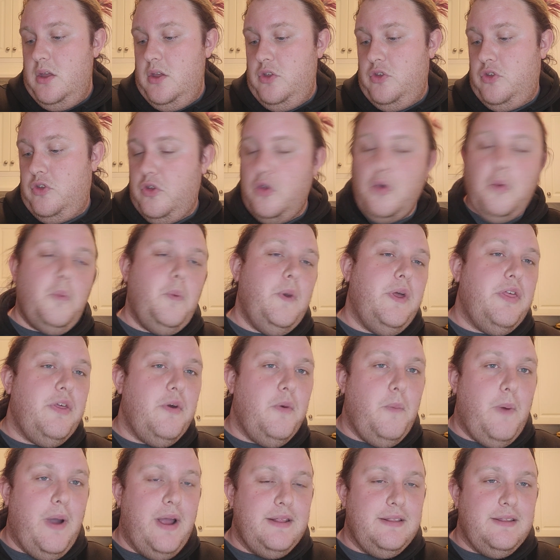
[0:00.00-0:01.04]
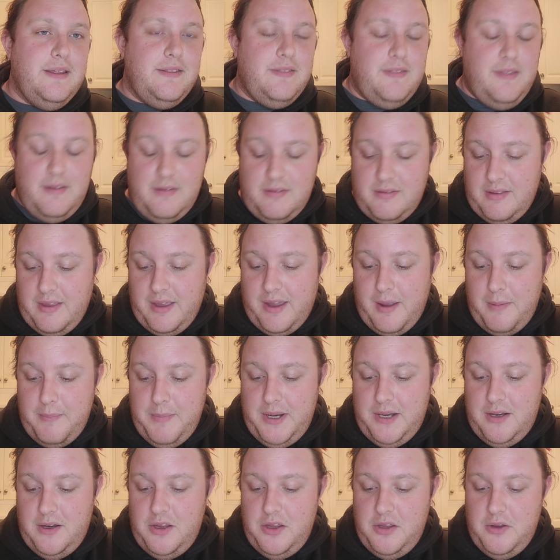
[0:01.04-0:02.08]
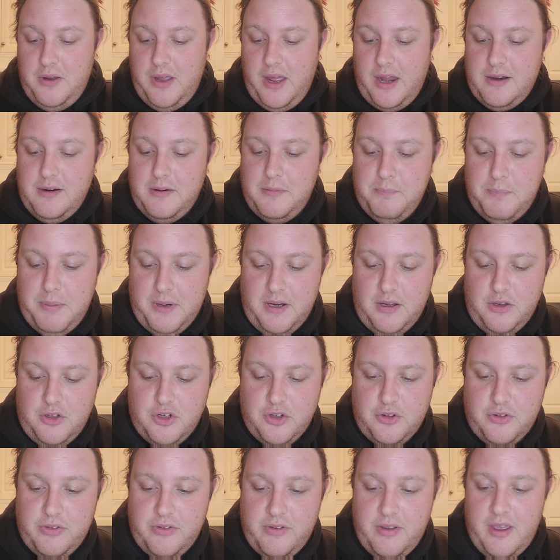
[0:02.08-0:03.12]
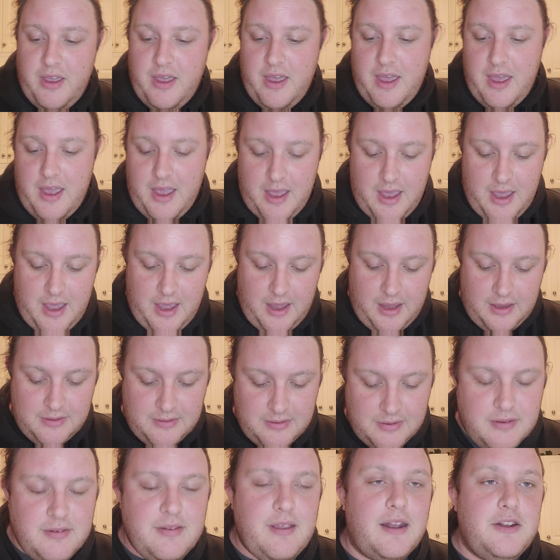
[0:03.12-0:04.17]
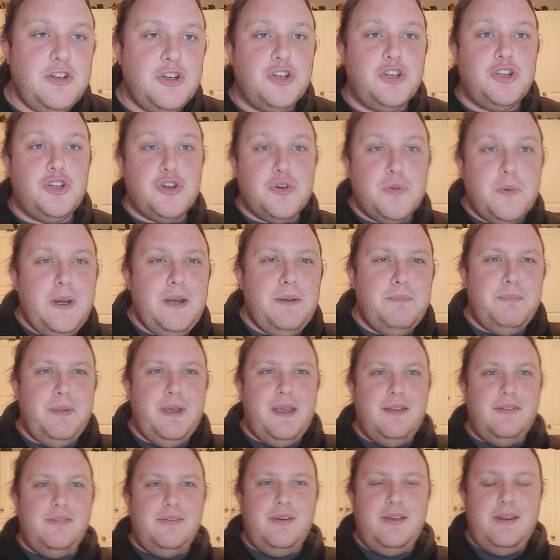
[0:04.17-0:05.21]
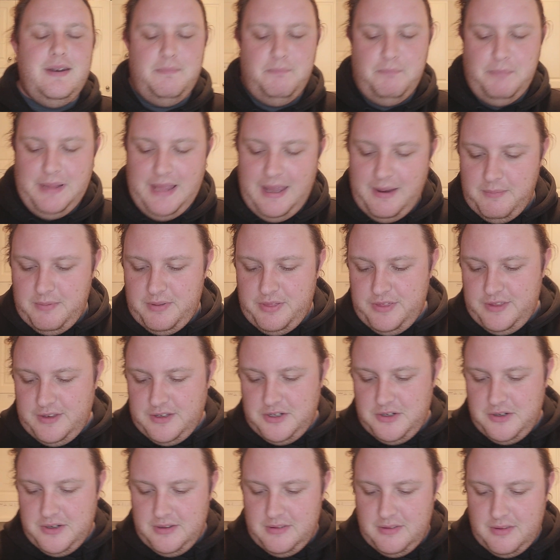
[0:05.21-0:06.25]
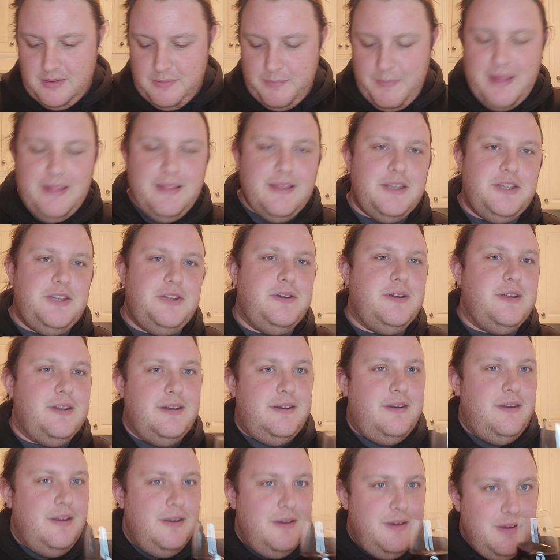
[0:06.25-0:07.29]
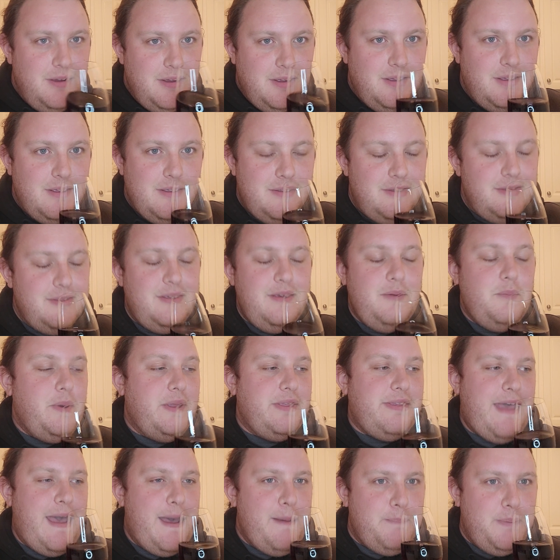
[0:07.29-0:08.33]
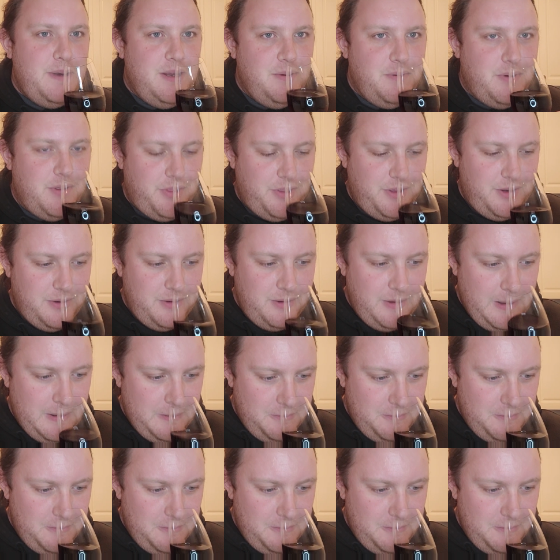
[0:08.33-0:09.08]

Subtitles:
so with a wine like this, like, I mean, you get it, but it's such a treat because you can play with it, you can smell it, you can see what's happening with it.